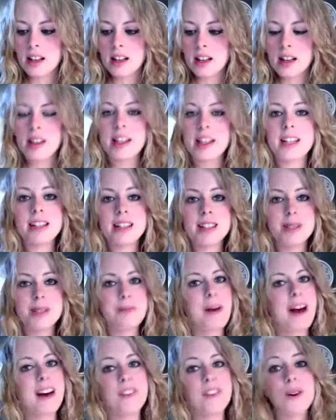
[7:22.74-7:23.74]
this,
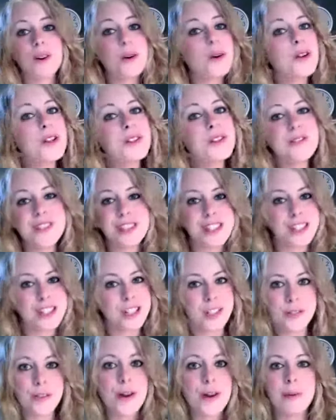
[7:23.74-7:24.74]
by course
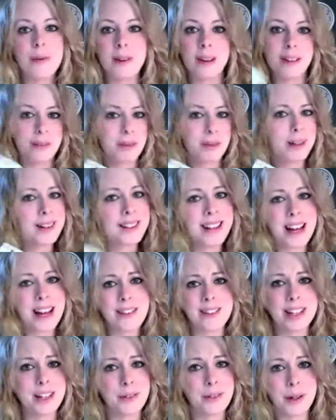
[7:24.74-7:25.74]
Physicians Formula, we couldn't
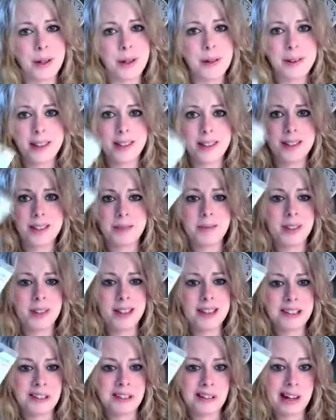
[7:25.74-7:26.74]
have a giveaway without some of
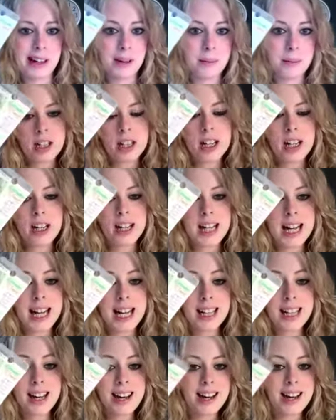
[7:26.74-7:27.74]
this crap. And
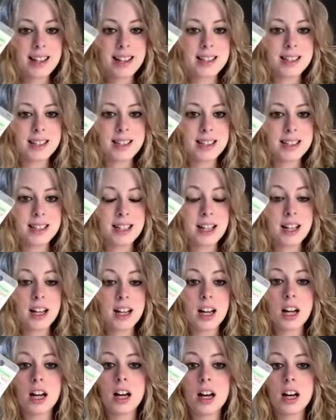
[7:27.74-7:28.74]
it has
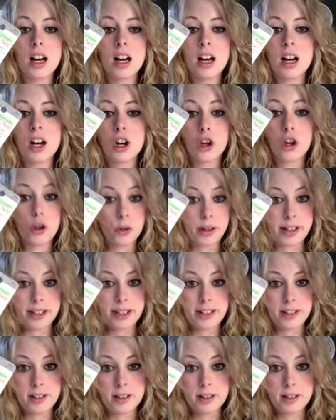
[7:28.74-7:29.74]

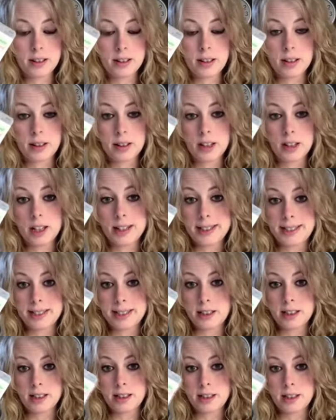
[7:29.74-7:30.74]
green
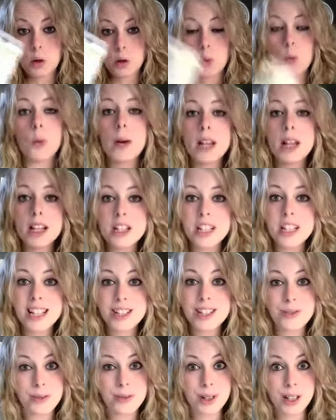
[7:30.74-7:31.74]
concealer, which
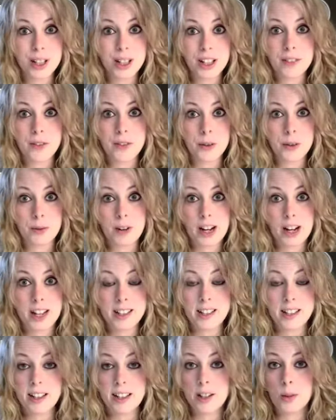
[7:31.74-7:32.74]
is really good for red.
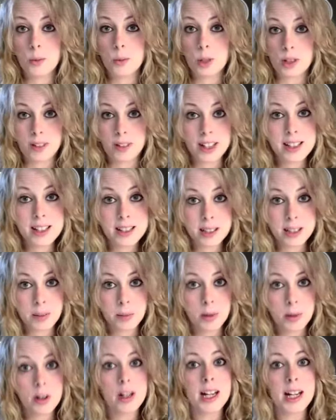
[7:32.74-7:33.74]
When you get
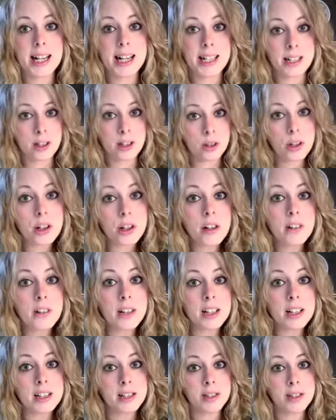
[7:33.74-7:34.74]
sunburnt, and you know you're
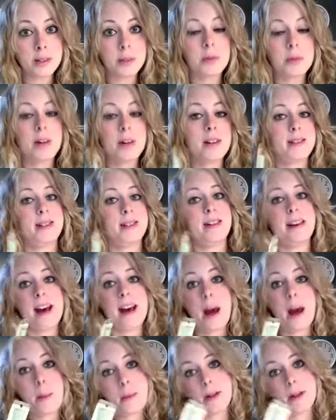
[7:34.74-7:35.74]
going to, because it
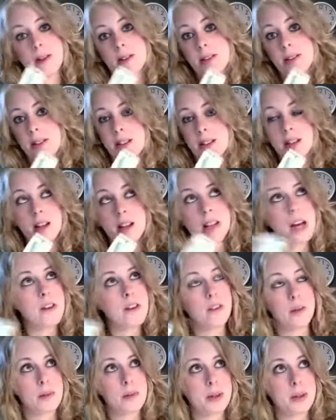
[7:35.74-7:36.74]
happens
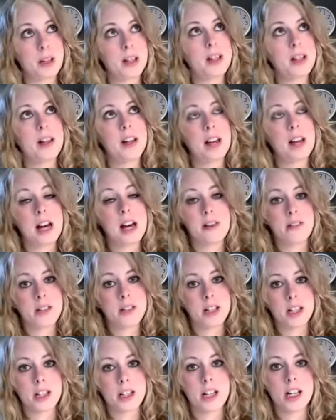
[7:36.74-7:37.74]
inevitably every
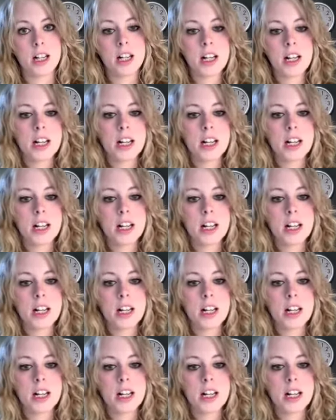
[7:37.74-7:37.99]
year,